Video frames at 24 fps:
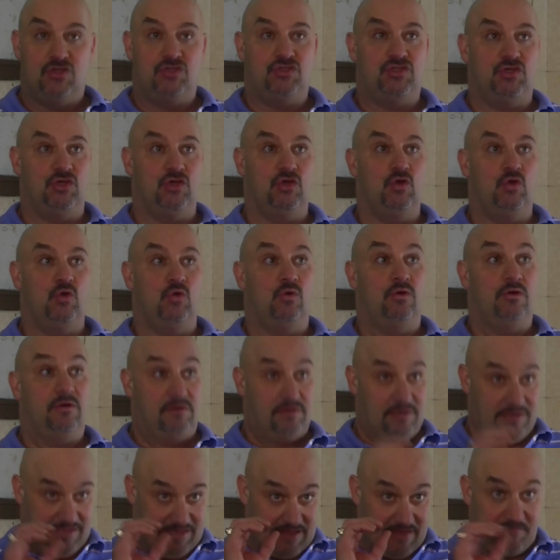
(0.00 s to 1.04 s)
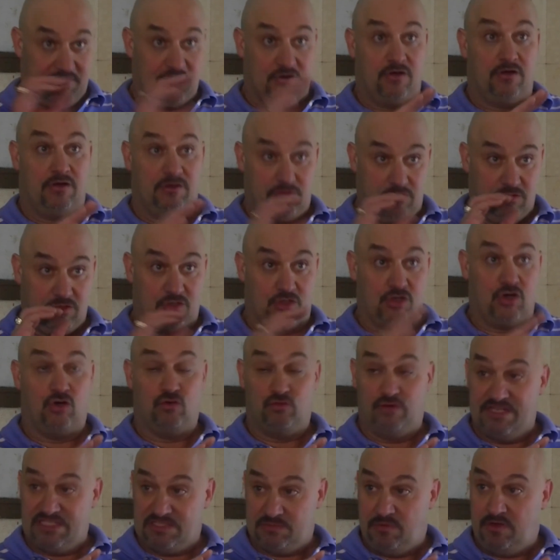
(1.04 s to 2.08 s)
to get their
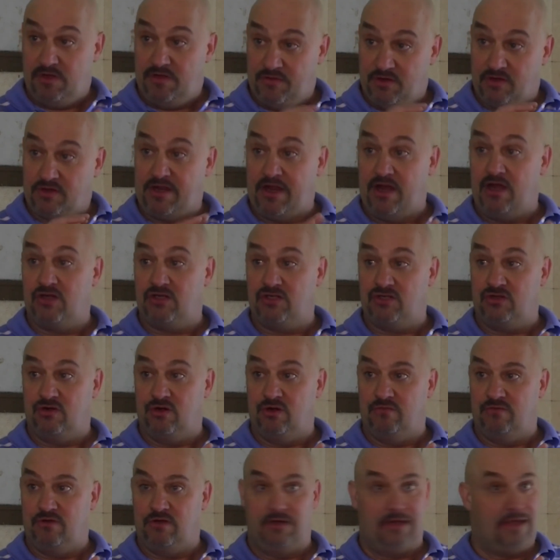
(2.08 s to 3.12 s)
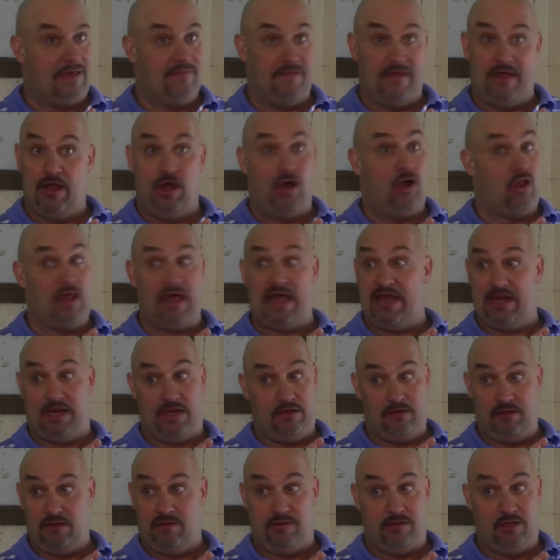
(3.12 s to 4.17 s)
charisma and their character over, and they all had
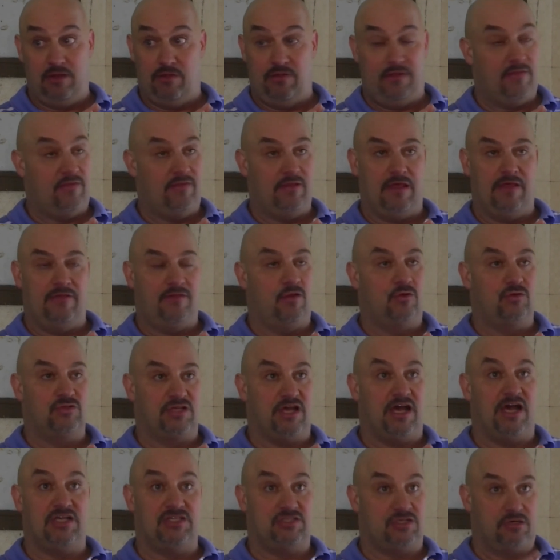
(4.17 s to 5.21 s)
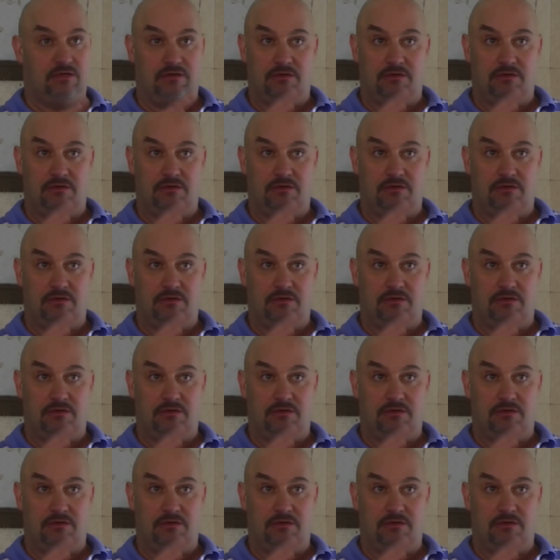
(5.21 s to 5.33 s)
it, you know. And those guys